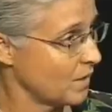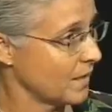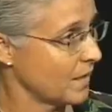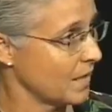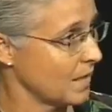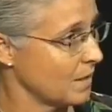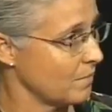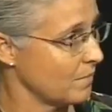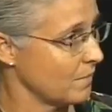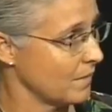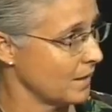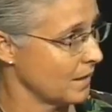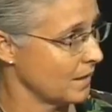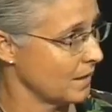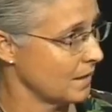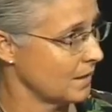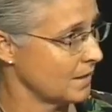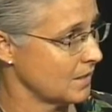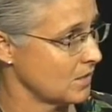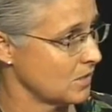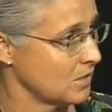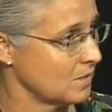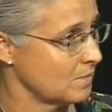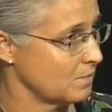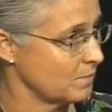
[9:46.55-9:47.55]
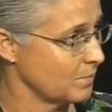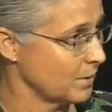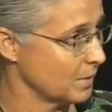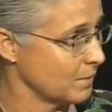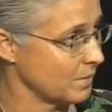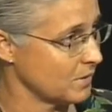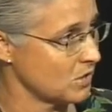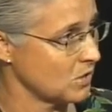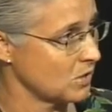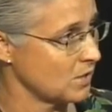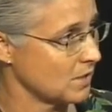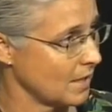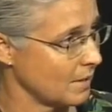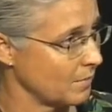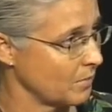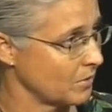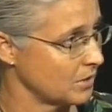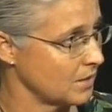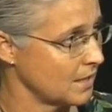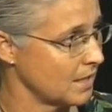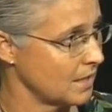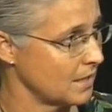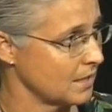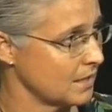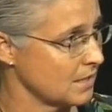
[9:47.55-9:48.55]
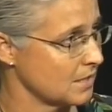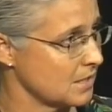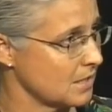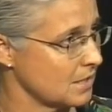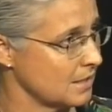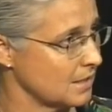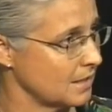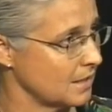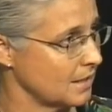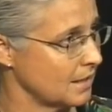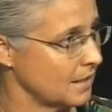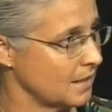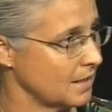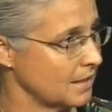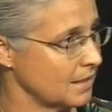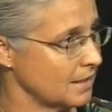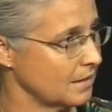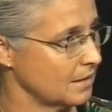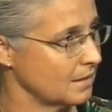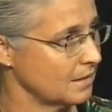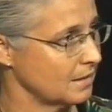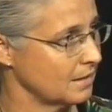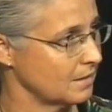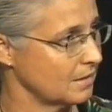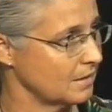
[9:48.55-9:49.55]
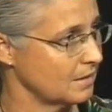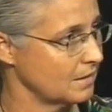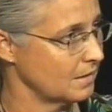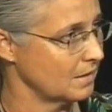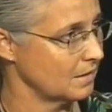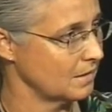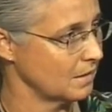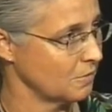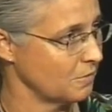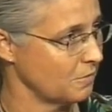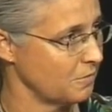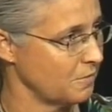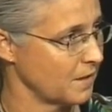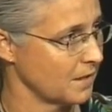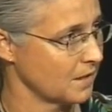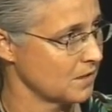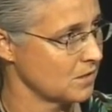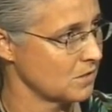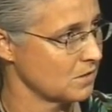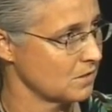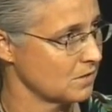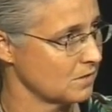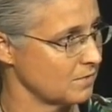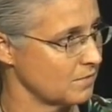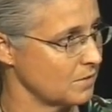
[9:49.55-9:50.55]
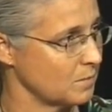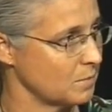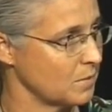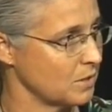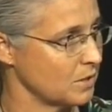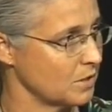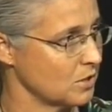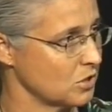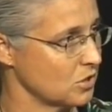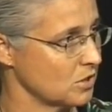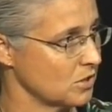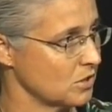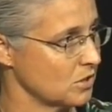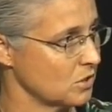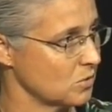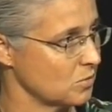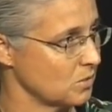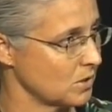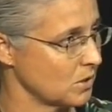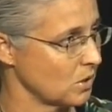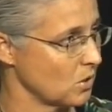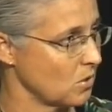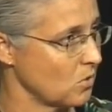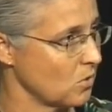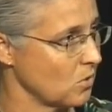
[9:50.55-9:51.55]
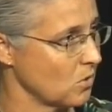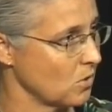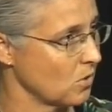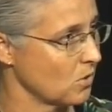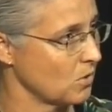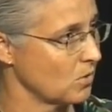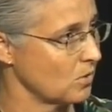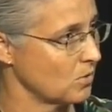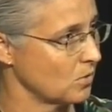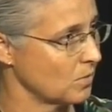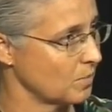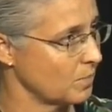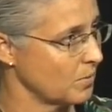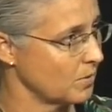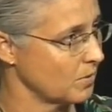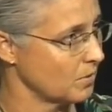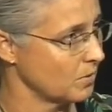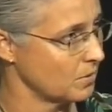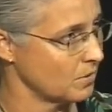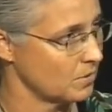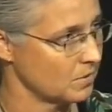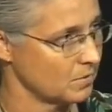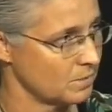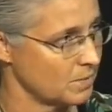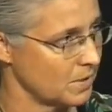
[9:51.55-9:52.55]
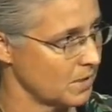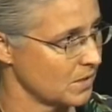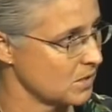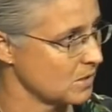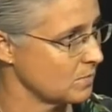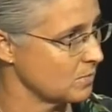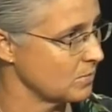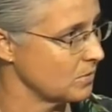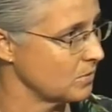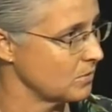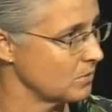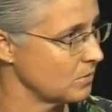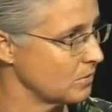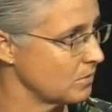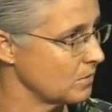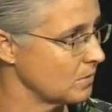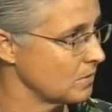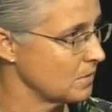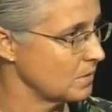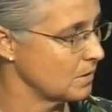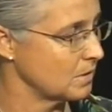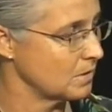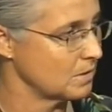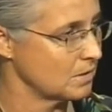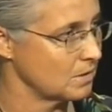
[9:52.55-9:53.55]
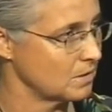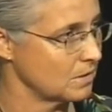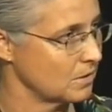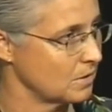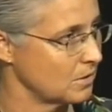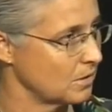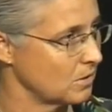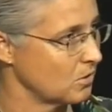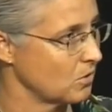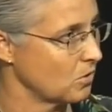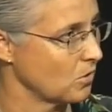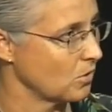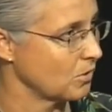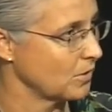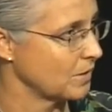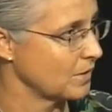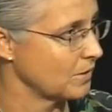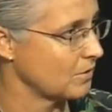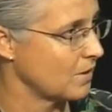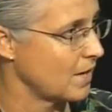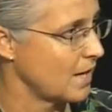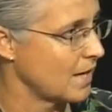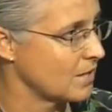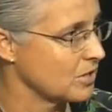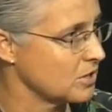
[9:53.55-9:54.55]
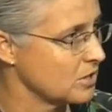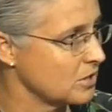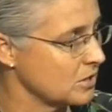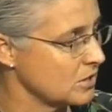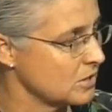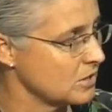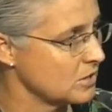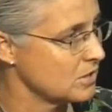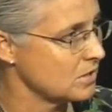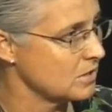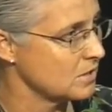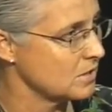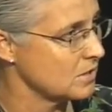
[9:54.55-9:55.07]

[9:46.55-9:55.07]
came in at pretty much simultaneously on the effects of the munitions with the coral or possible coral interactions.